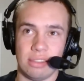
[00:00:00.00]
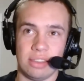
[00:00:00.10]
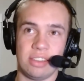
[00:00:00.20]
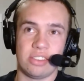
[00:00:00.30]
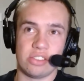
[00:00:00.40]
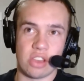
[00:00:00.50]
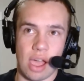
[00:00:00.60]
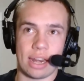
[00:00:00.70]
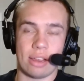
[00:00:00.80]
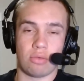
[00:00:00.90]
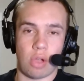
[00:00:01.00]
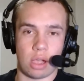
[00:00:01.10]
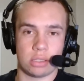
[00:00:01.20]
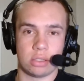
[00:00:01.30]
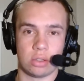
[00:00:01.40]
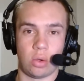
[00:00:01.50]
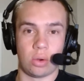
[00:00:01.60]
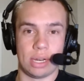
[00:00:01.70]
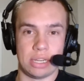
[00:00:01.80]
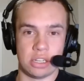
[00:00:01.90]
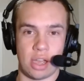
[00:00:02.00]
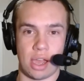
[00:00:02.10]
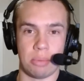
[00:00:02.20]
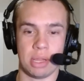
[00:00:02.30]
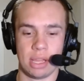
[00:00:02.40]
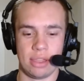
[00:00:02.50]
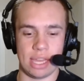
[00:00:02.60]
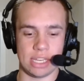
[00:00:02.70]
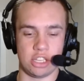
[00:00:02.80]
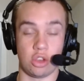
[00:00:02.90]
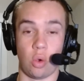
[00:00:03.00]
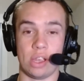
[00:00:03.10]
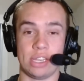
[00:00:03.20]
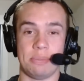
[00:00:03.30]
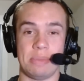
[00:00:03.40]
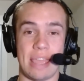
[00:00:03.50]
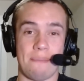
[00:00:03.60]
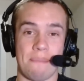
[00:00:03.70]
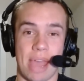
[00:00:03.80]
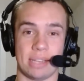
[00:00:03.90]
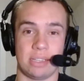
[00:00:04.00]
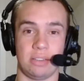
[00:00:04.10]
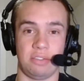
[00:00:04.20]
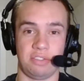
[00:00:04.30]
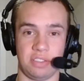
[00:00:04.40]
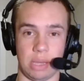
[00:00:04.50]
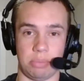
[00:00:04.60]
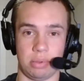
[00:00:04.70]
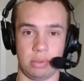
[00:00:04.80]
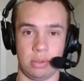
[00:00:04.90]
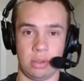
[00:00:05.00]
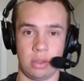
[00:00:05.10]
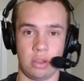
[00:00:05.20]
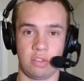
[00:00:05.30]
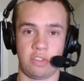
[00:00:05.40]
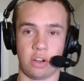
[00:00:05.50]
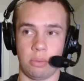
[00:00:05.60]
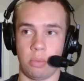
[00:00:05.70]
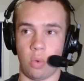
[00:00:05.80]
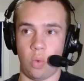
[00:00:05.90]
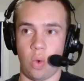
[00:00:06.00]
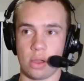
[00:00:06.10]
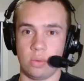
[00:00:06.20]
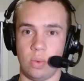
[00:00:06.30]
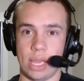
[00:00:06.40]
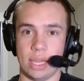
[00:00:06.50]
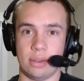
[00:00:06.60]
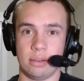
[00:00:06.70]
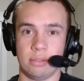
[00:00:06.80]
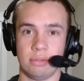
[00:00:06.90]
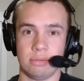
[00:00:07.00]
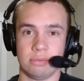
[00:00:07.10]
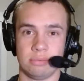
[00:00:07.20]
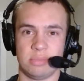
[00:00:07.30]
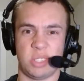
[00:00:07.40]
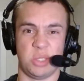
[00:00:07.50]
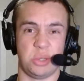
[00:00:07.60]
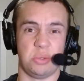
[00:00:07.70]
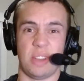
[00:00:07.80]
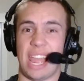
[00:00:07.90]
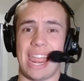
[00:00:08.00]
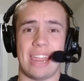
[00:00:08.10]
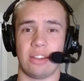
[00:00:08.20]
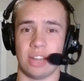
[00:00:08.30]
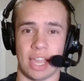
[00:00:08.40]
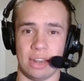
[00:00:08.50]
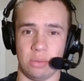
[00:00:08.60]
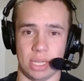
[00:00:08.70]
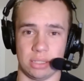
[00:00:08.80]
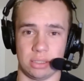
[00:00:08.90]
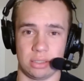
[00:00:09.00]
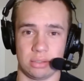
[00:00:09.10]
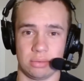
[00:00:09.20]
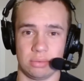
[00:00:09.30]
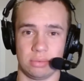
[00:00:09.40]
this is not a roster or a job that is going to be a massive flip from one win to 8 or 9 wins.